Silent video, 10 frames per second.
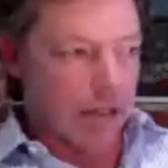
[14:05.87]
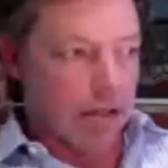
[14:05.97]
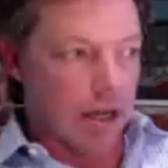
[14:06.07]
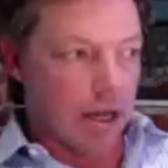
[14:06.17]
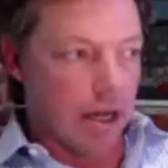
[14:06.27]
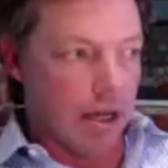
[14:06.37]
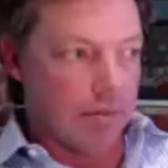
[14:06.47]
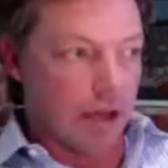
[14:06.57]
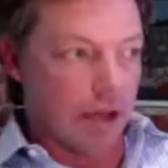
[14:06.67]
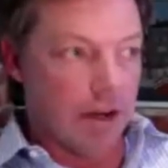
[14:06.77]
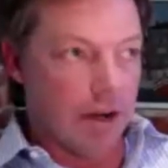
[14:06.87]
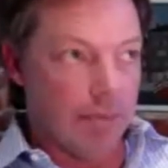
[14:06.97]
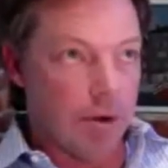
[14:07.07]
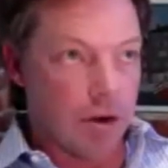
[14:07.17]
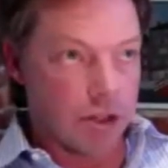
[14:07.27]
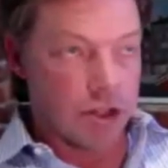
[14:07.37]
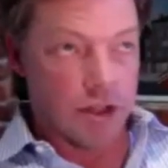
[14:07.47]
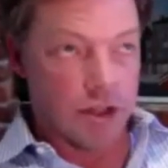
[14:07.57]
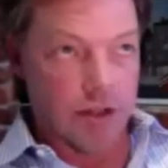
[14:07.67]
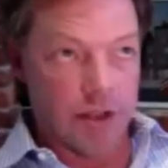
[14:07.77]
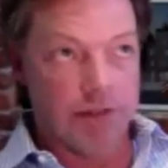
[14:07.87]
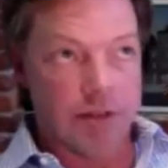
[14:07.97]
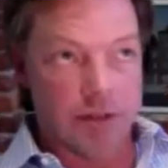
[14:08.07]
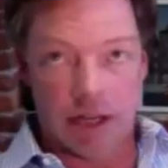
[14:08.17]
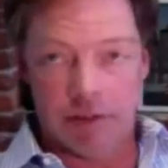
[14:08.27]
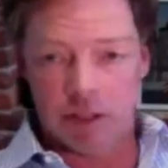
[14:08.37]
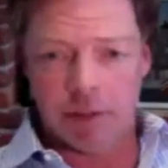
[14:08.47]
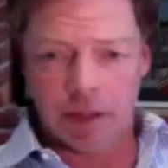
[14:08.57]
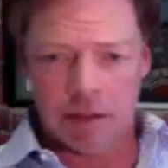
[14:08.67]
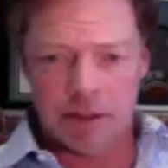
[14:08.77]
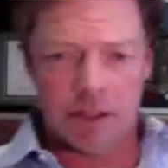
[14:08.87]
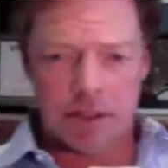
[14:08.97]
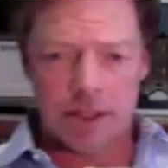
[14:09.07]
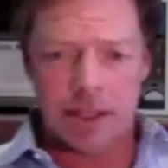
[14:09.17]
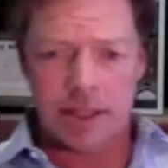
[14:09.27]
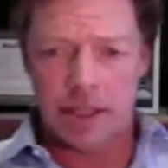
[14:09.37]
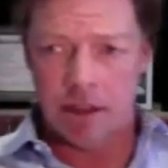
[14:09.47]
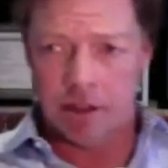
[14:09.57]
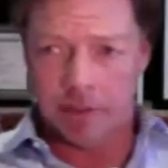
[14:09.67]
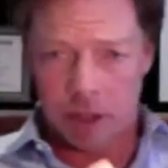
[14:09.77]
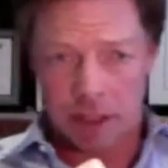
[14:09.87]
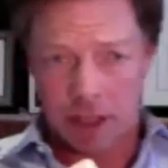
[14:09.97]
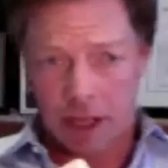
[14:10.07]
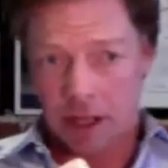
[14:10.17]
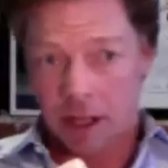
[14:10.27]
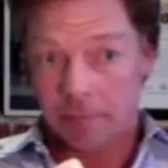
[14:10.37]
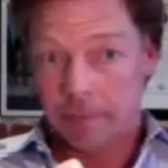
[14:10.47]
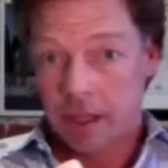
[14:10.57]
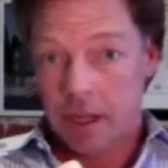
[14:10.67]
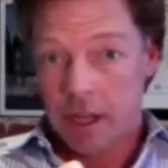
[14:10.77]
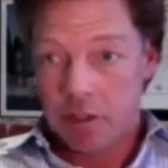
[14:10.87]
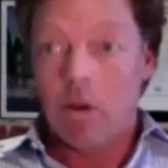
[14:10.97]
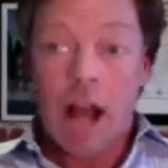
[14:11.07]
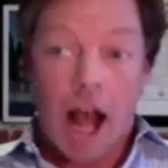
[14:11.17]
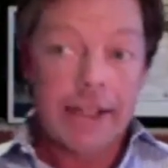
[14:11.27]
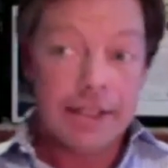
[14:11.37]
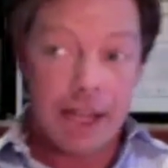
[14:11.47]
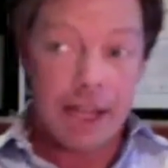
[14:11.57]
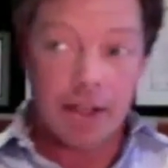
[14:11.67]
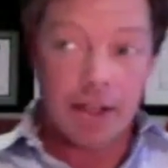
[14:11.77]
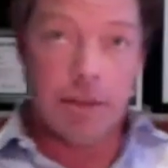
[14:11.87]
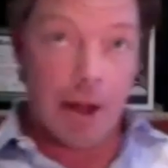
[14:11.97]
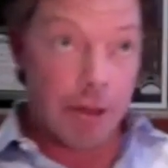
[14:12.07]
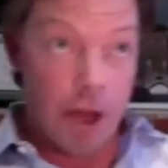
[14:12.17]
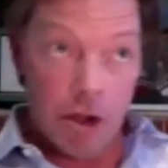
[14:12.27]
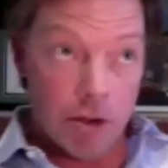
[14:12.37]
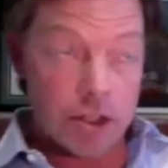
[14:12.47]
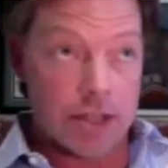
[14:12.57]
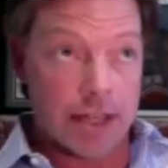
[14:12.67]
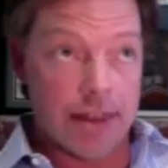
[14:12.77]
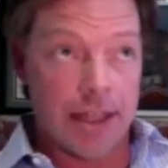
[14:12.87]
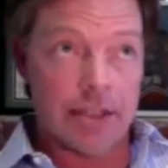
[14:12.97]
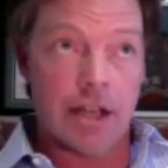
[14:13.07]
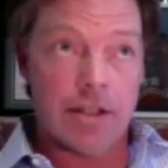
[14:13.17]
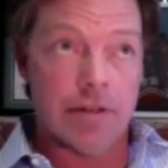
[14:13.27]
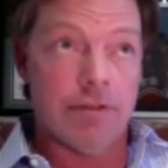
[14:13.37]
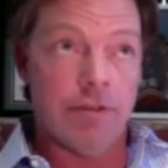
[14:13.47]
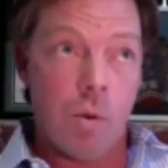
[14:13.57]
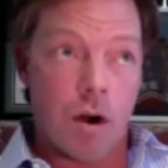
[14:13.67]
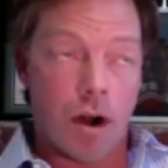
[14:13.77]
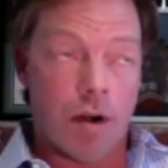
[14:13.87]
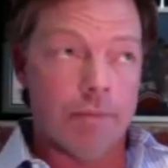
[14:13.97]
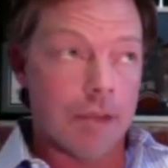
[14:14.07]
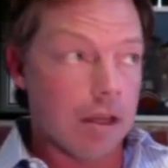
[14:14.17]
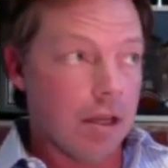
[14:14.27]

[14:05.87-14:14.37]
um, a very personal and difficult set of experiences as the CEO of Military.com. So I can tell you about those because I think it does inform